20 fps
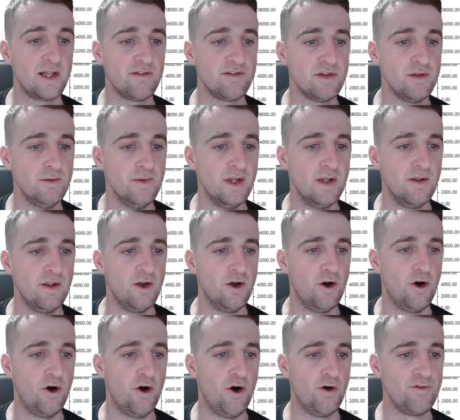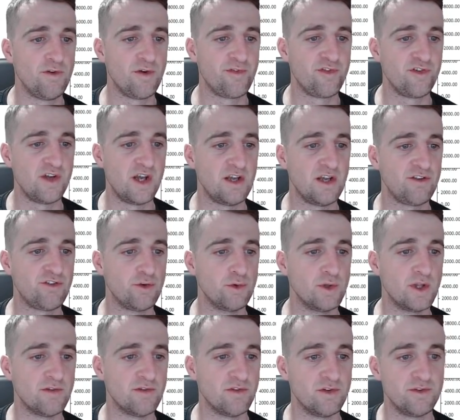level or the 382
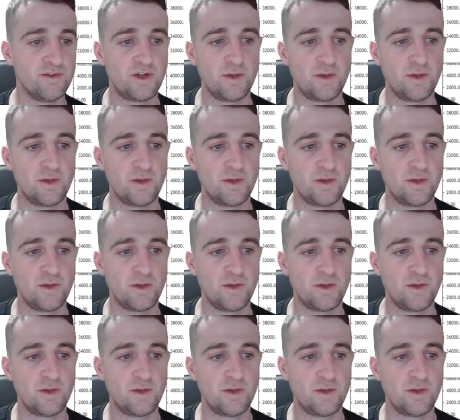level.